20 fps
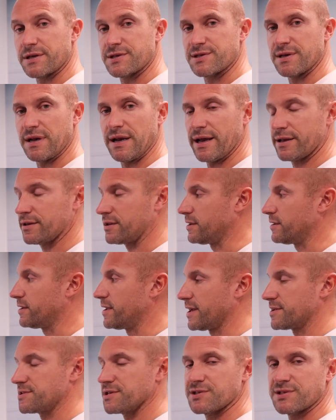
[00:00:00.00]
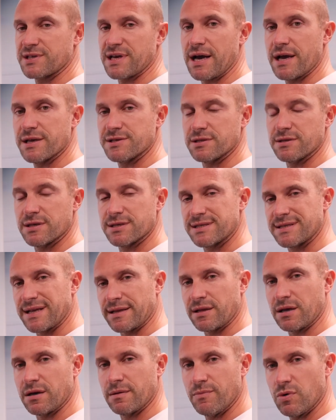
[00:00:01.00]
selecting the exercise in the
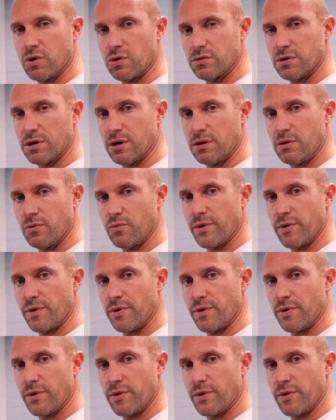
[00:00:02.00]
static mode,